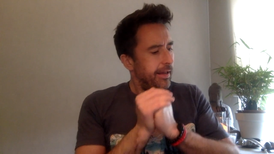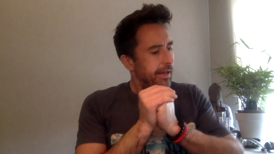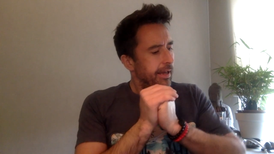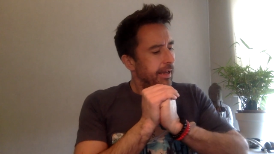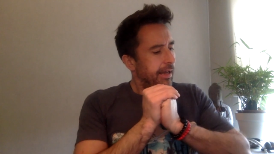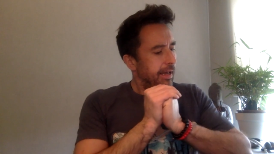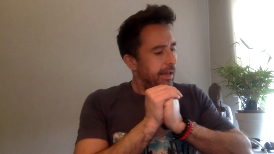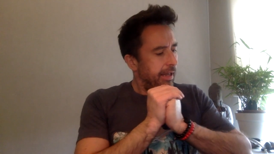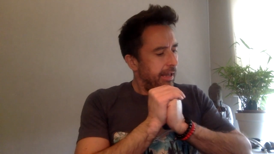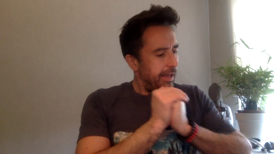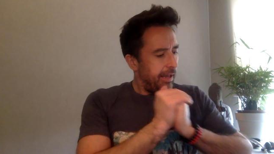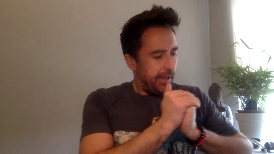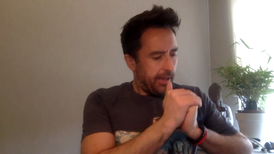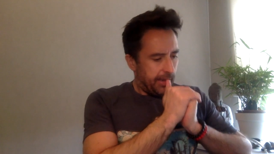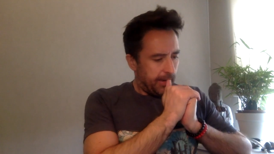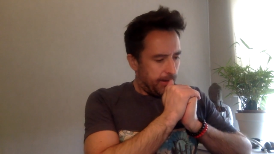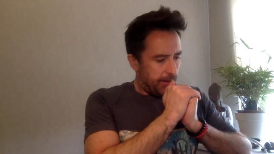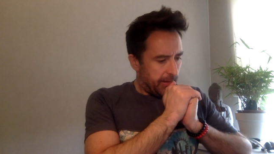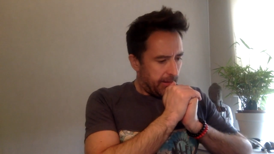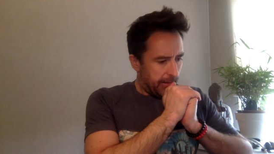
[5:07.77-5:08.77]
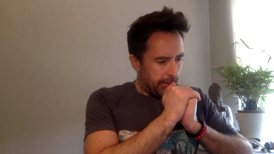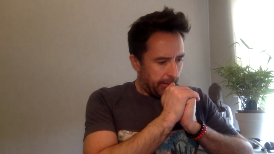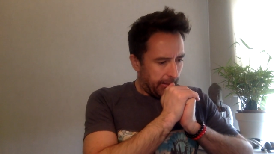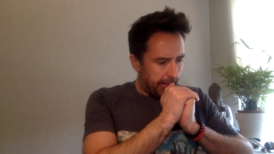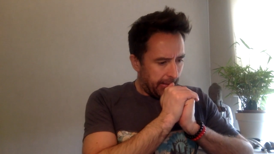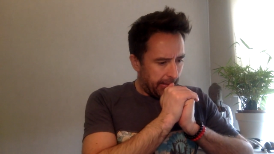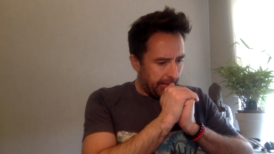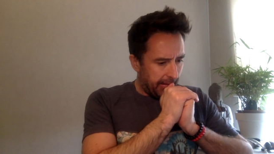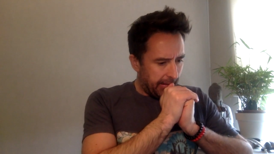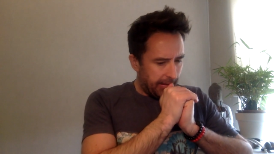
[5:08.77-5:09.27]

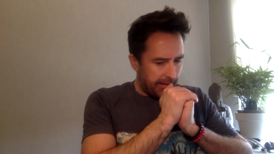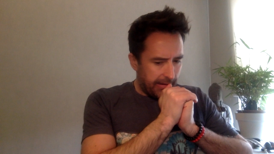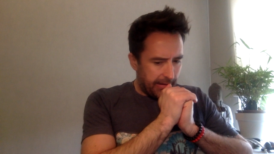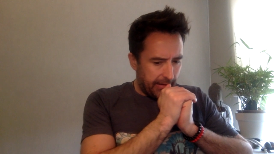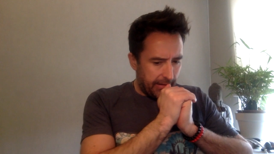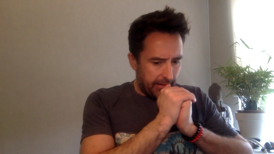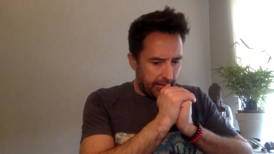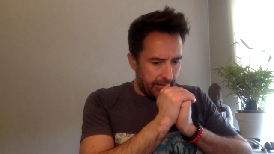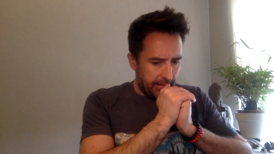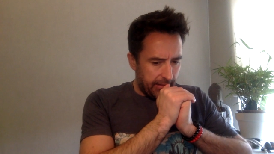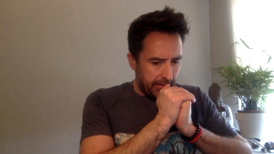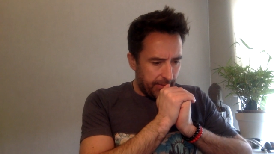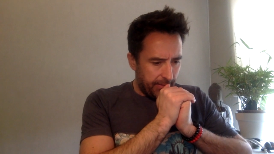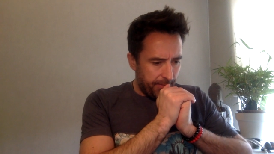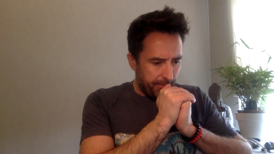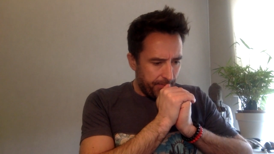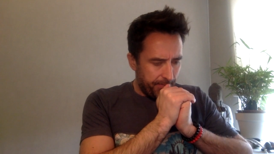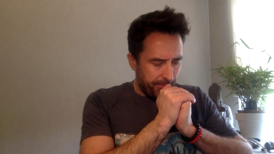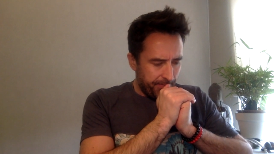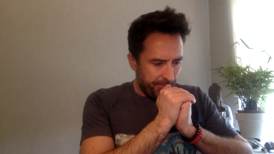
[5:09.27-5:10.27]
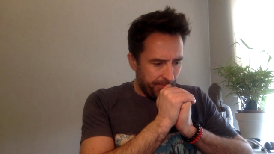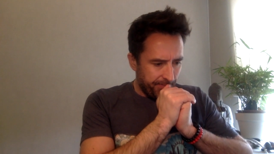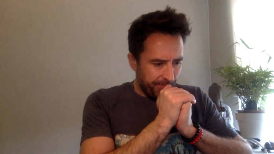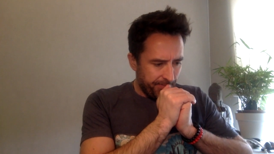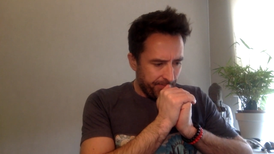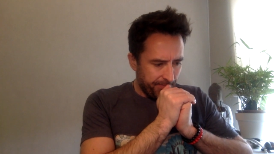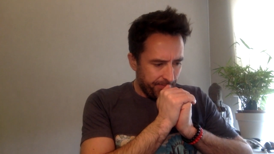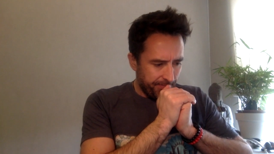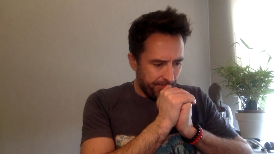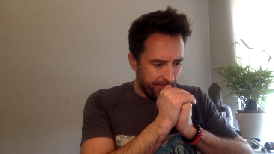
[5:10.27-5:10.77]

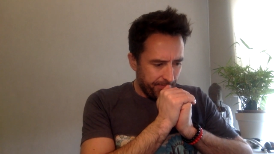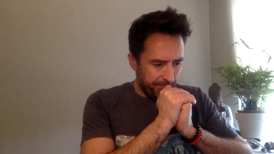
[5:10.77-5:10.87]
[no speech]